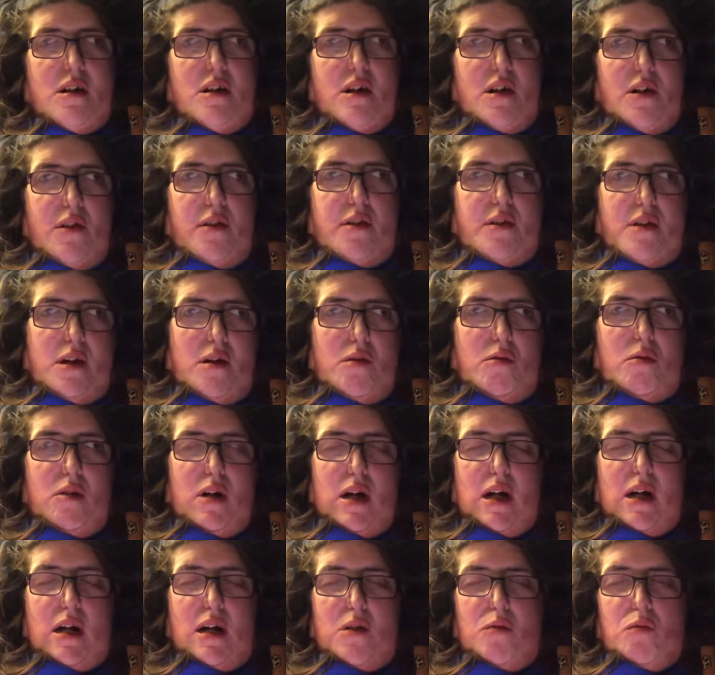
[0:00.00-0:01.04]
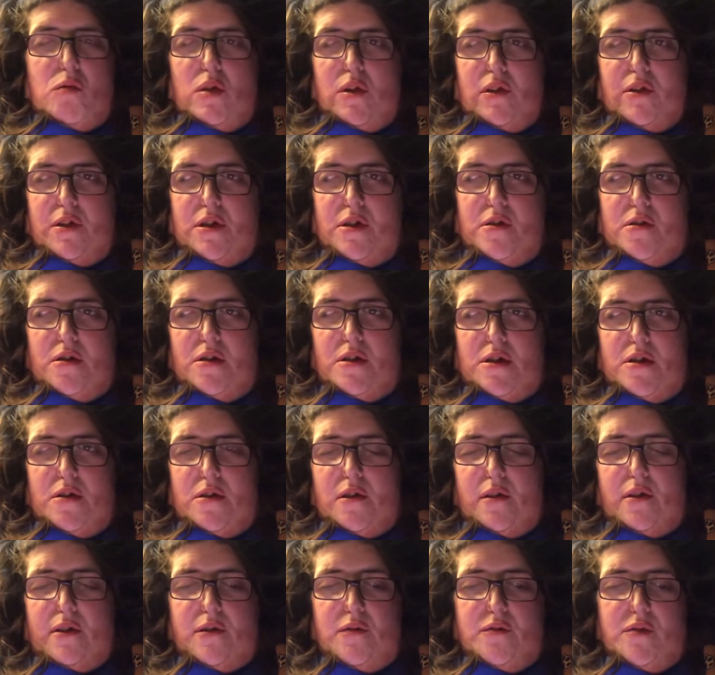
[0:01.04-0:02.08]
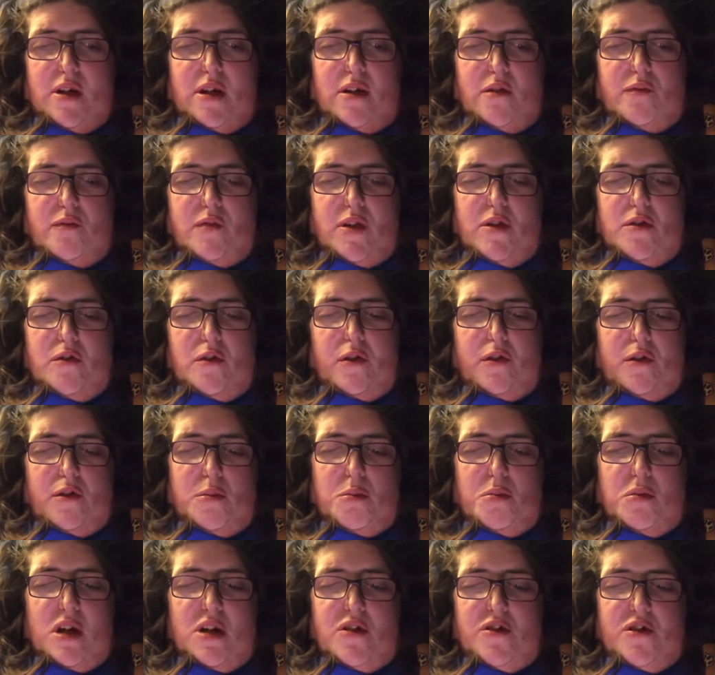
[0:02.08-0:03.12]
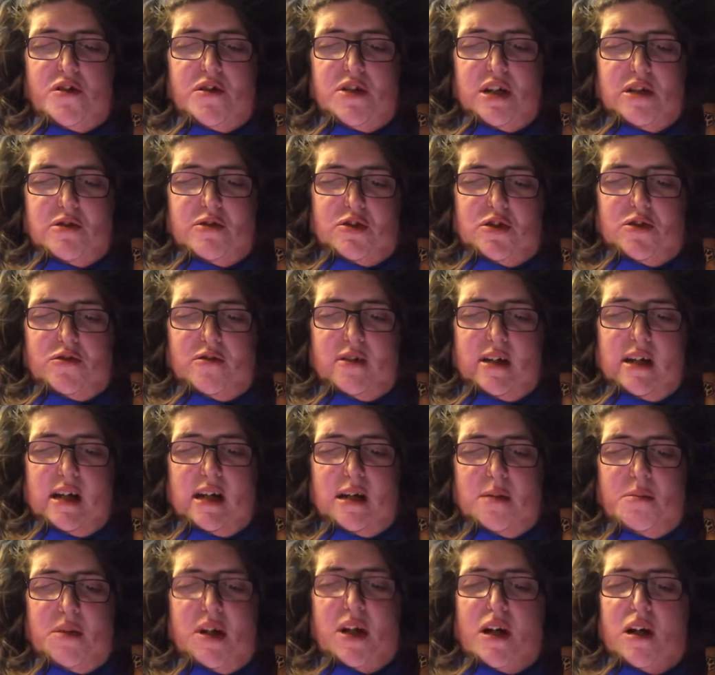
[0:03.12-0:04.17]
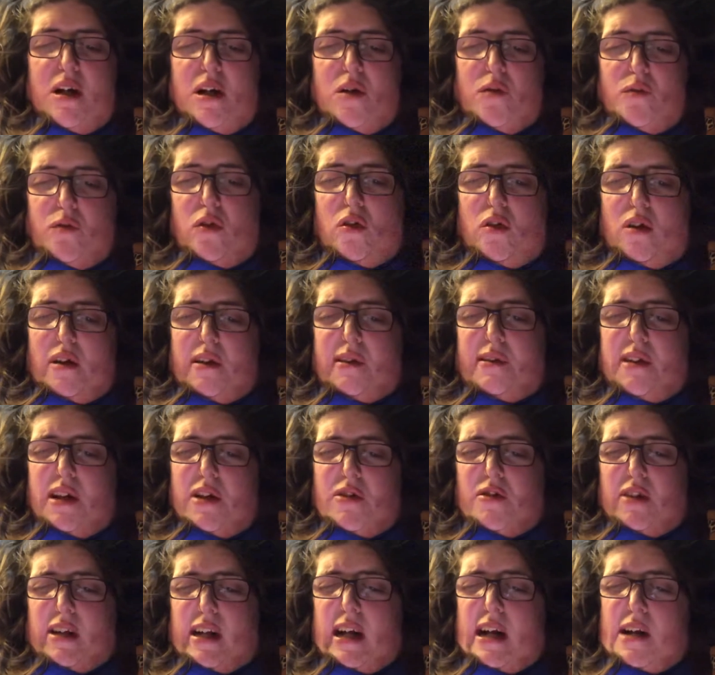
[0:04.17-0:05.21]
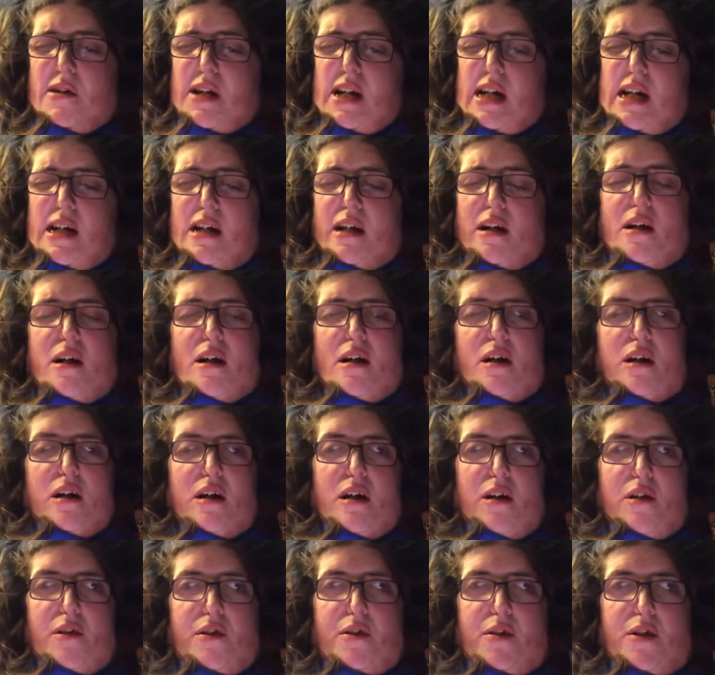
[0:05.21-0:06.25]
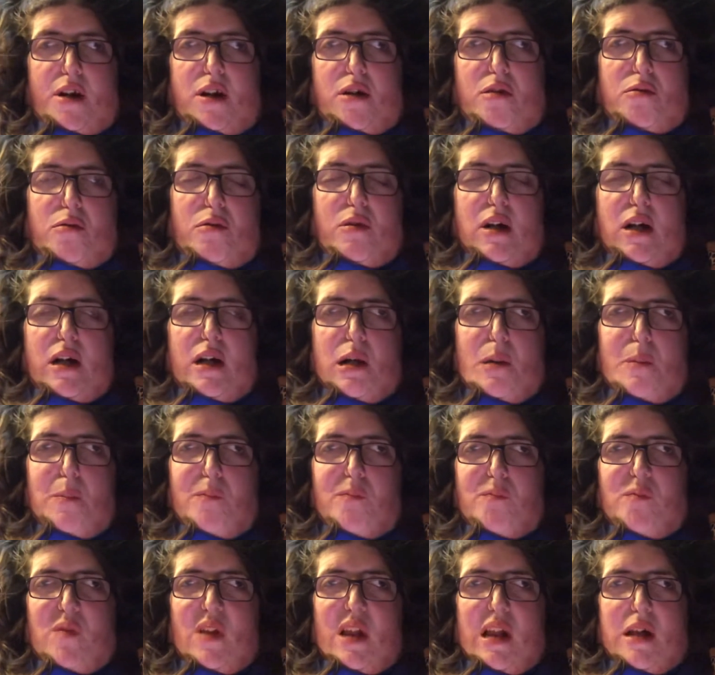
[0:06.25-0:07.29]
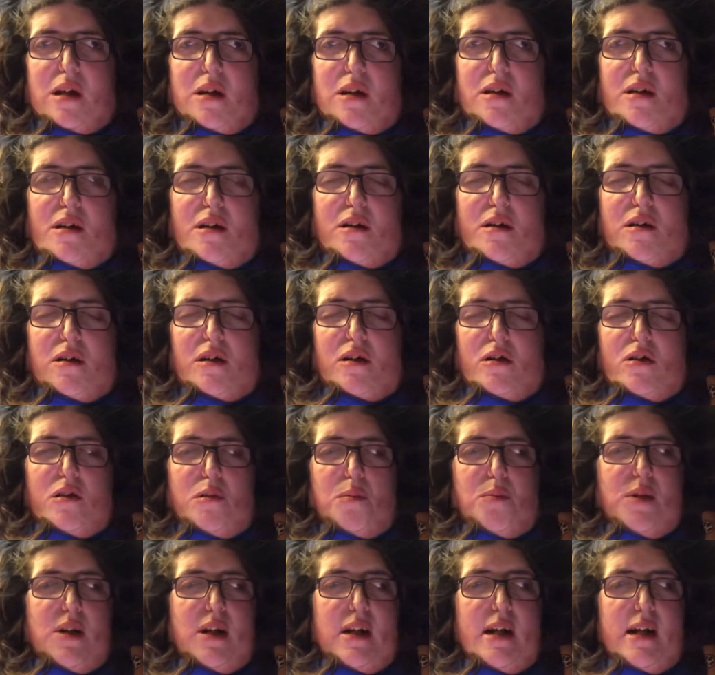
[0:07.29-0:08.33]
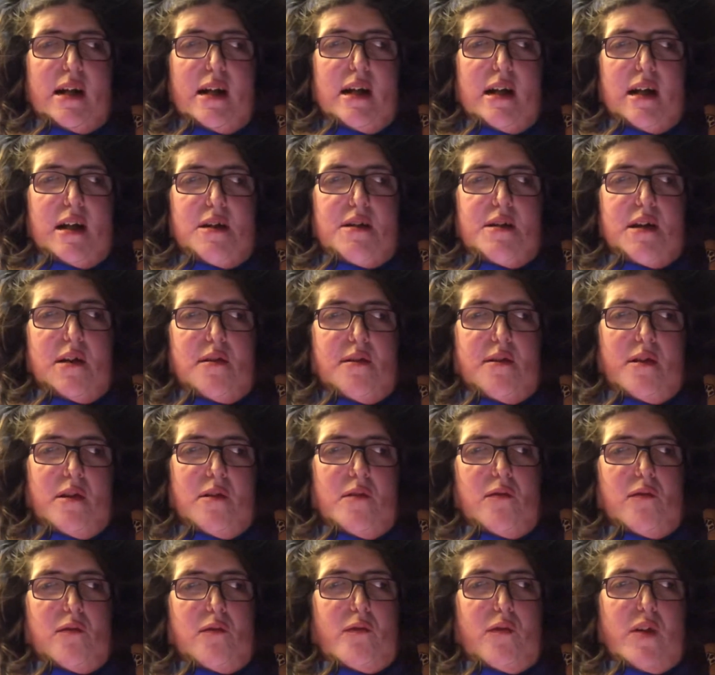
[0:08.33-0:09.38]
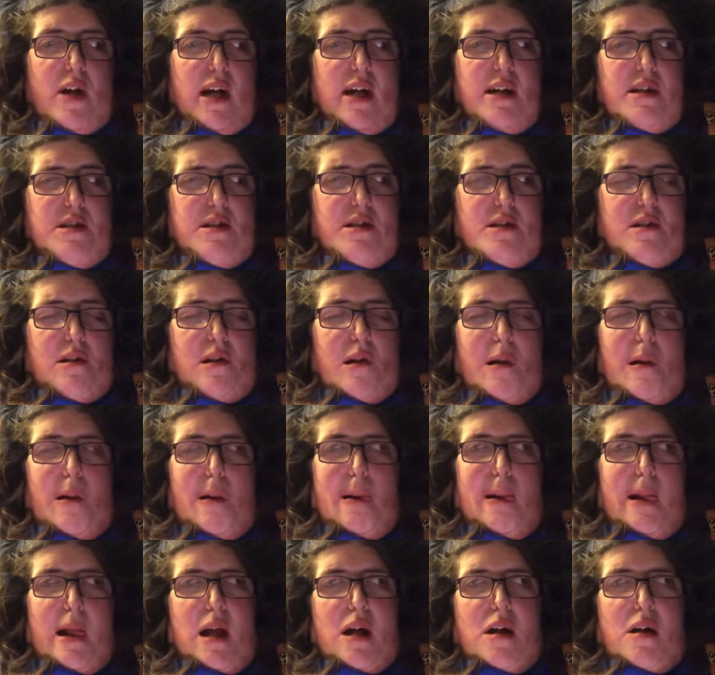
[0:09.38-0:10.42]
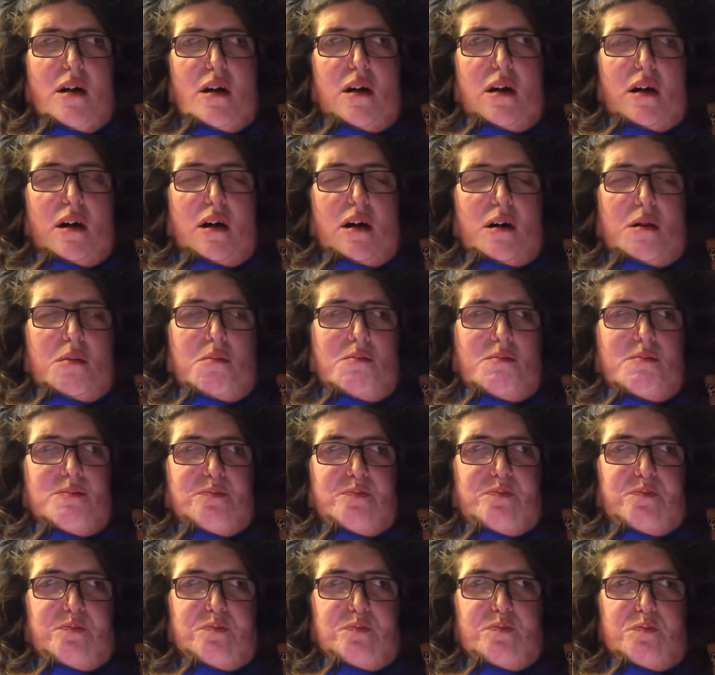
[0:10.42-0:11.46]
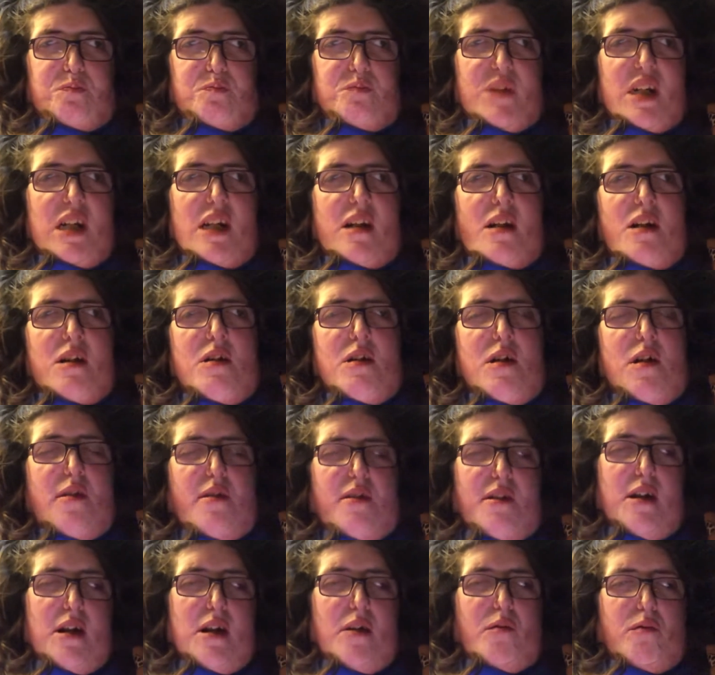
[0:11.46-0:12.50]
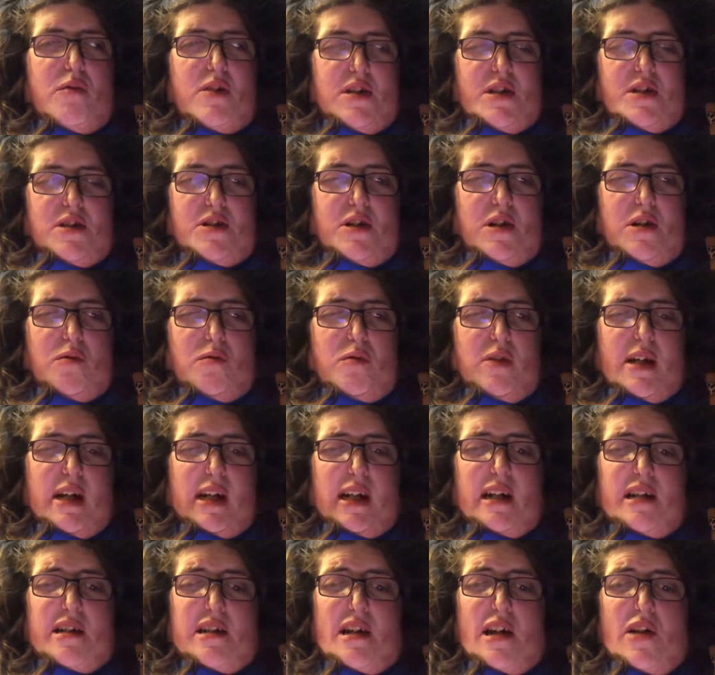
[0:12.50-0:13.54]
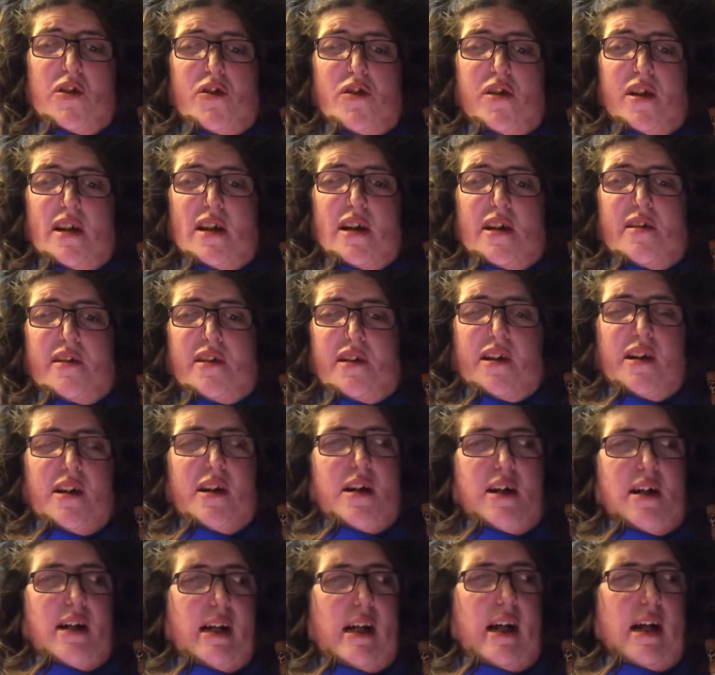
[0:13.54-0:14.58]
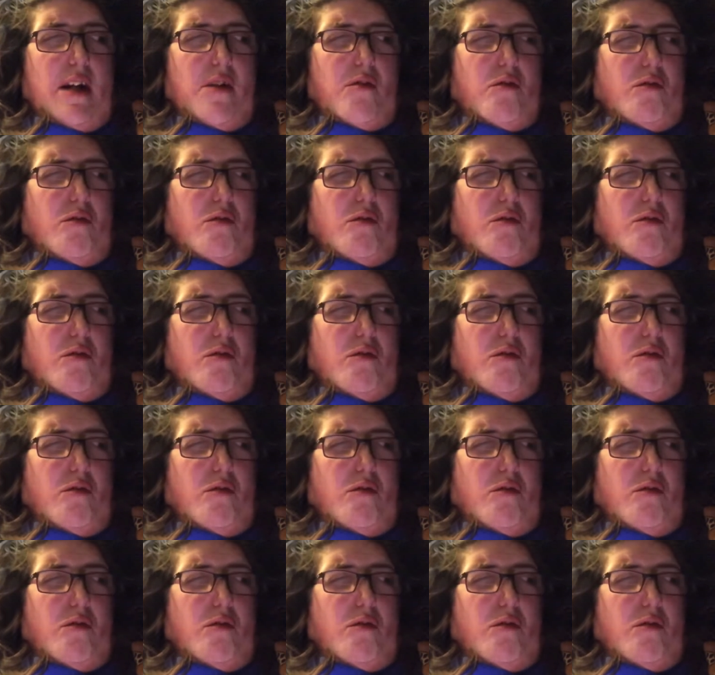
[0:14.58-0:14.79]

So uh, we're still under a severe thunderstorm watch until 2 a.m. for Central County. So um, hopefully it doesn't affect um, the city of Wichita where the condition is getting